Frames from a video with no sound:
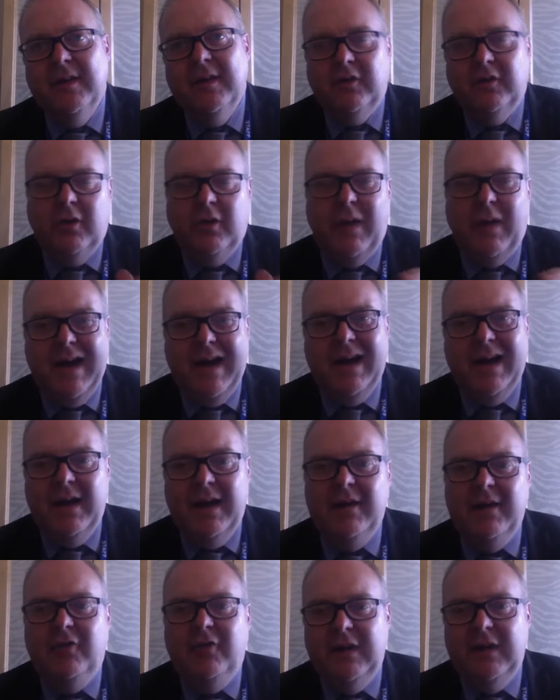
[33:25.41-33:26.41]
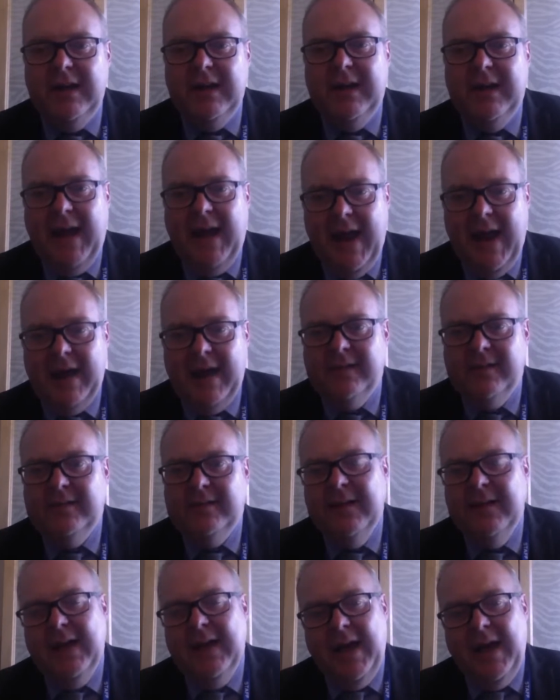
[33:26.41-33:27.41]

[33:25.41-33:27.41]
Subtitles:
so I, G and S.